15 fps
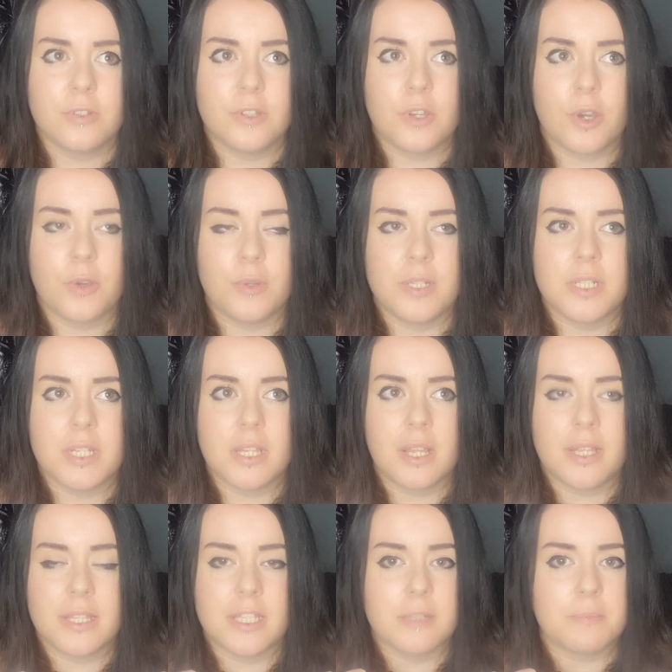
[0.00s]
go into
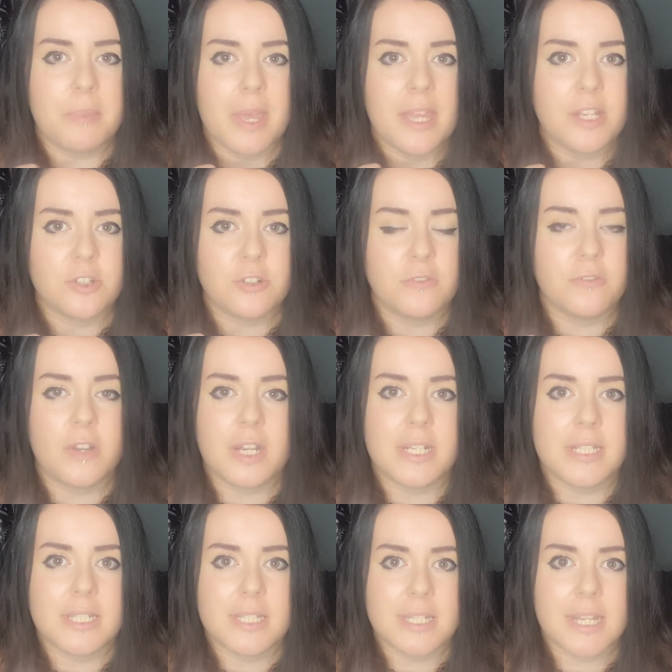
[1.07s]
like this
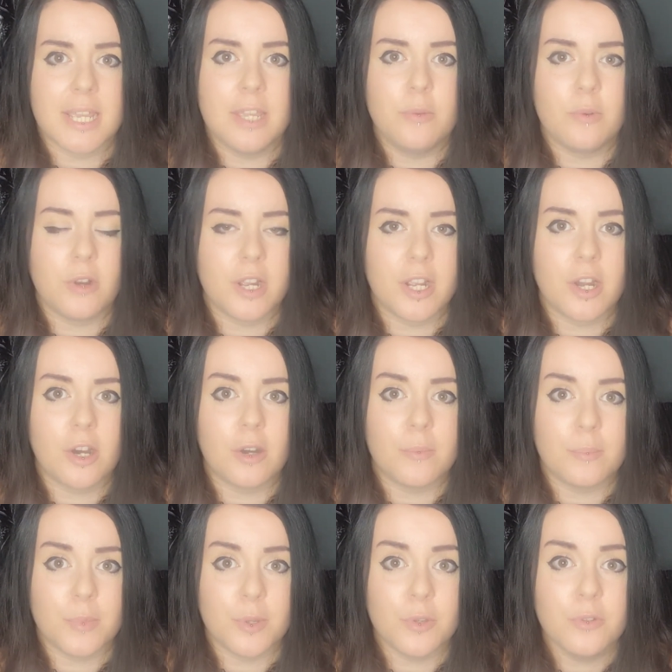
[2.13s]
petrified state where I can't
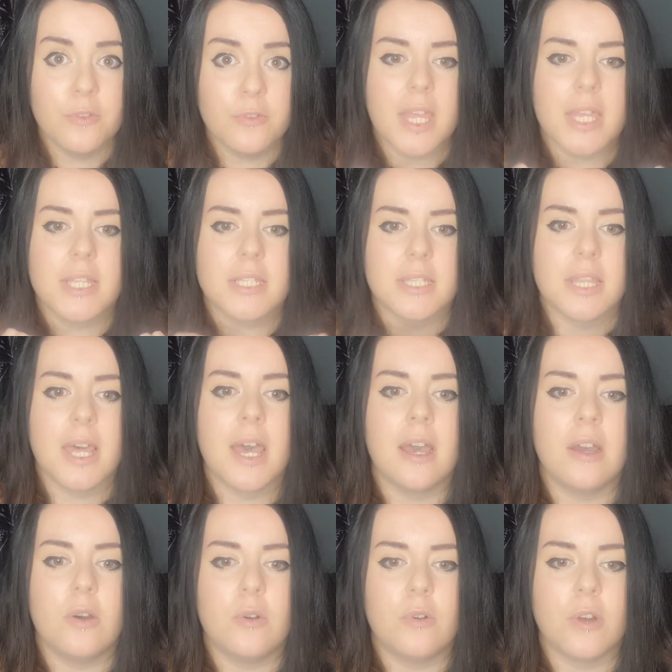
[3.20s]
move. It's
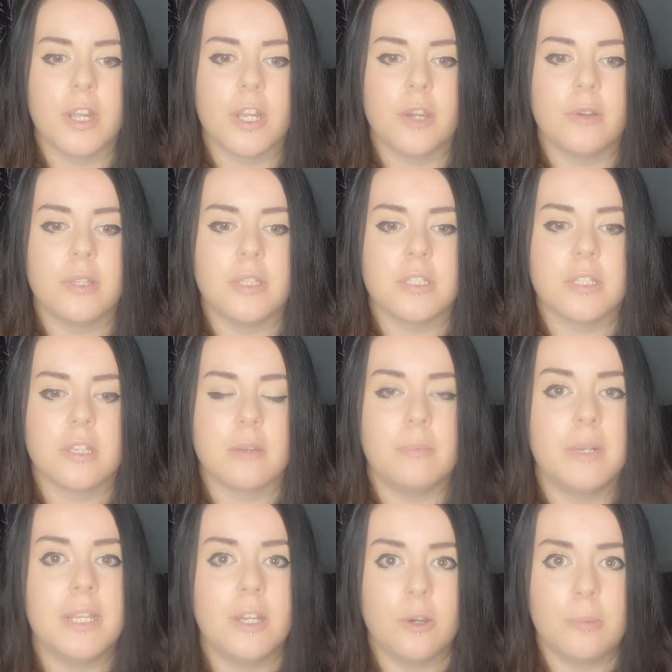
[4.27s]
that, or I go into the
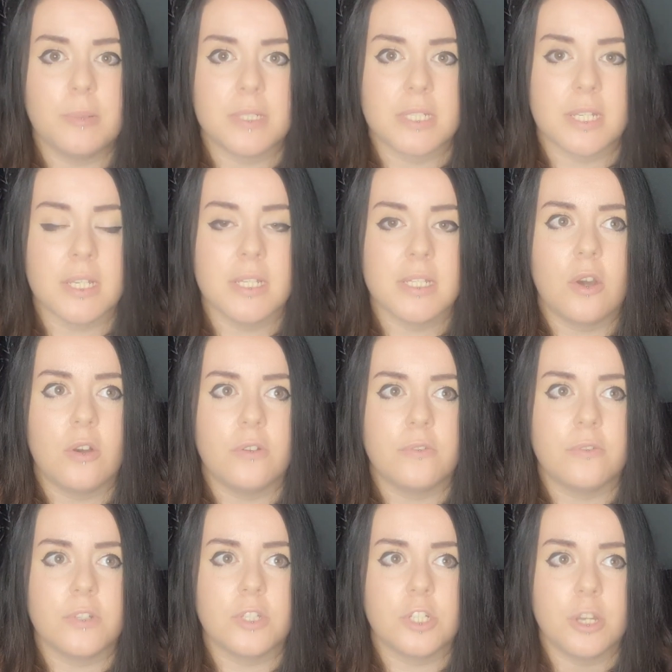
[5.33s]
complete opposite of
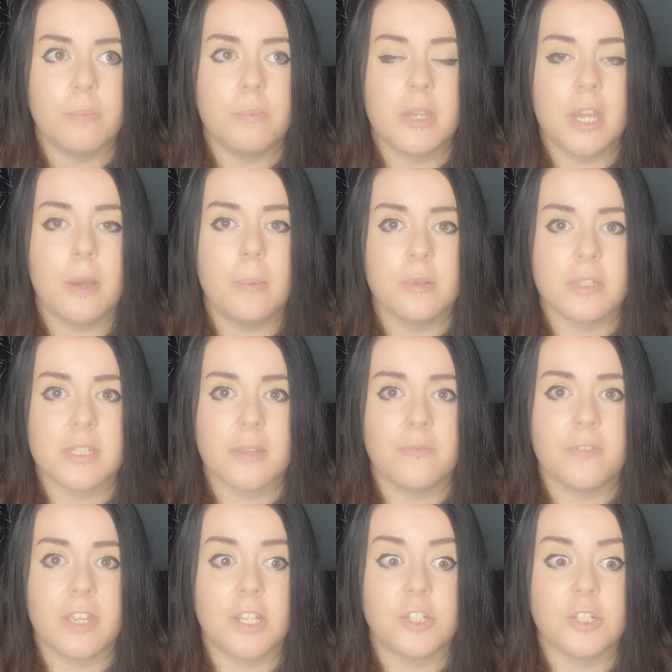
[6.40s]
jumping up on
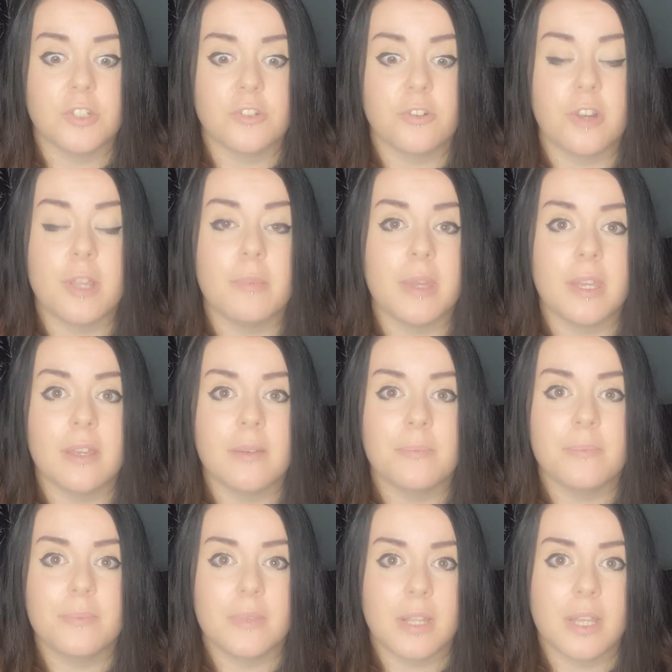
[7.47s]
something and just screaming.
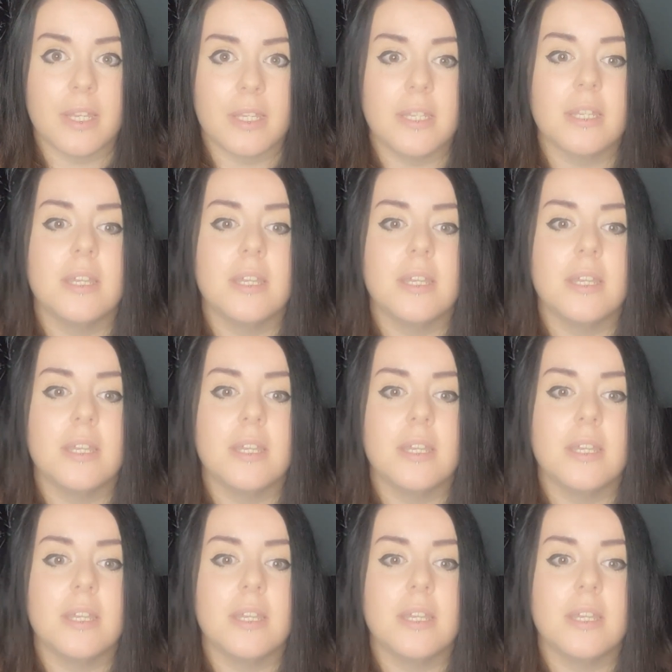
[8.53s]
Like,